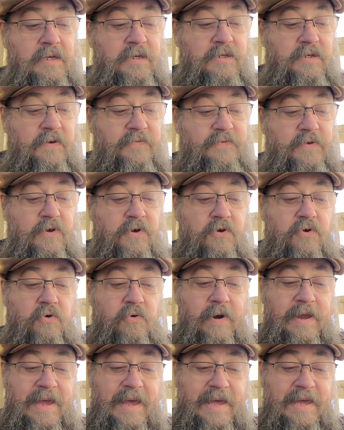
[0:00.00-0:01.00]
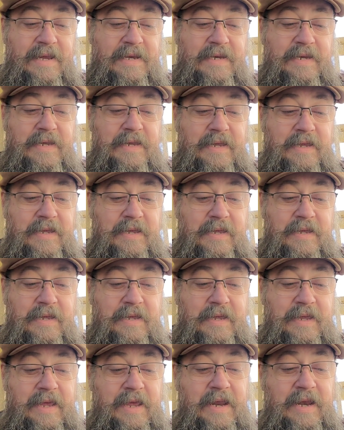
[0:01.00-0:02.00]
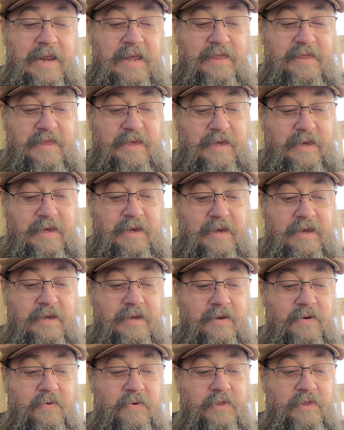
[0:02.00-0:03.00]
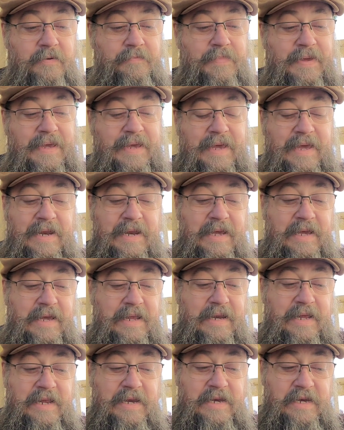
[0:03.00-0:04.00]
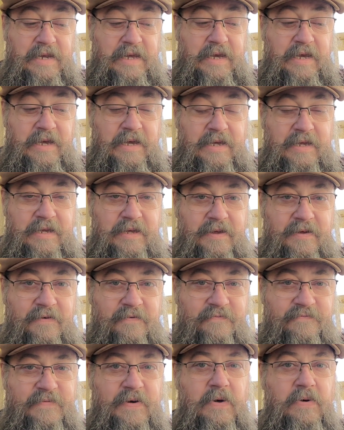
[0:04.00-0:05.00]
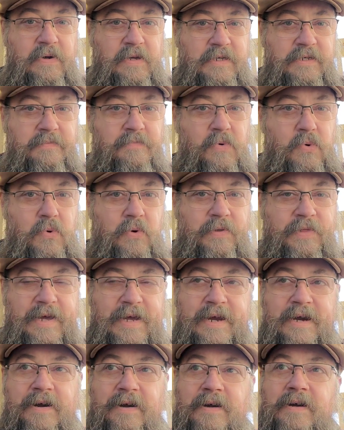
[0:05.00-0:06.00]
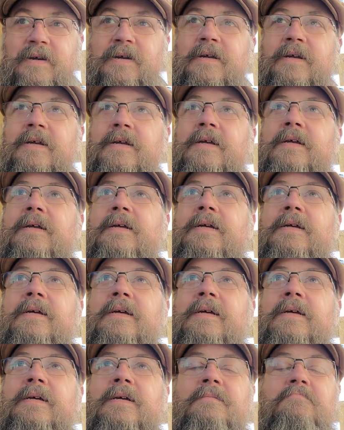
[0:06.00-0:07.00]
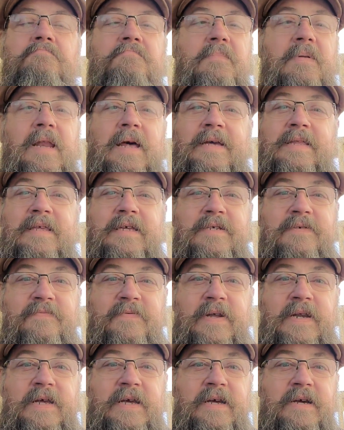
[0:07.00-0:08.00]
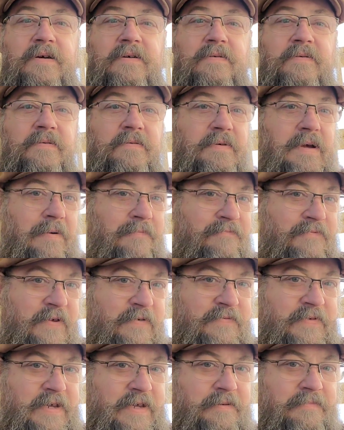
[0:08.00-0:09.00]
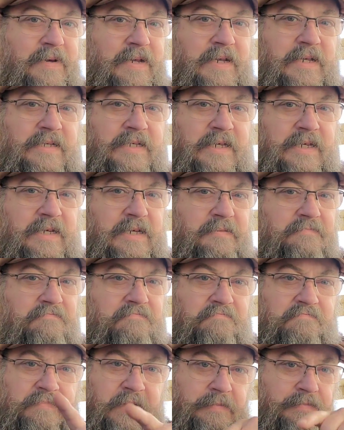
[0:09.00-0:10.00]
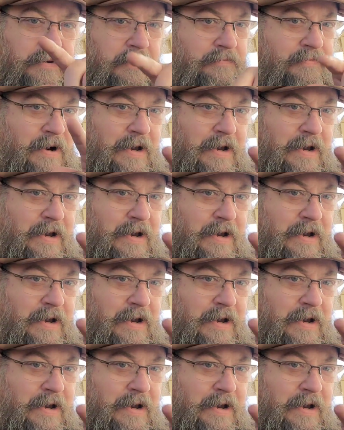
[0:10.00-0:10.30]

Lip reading: So if you create anything with a beginning and ending, focus more there. Like this video, I'm 15 minutes in, people are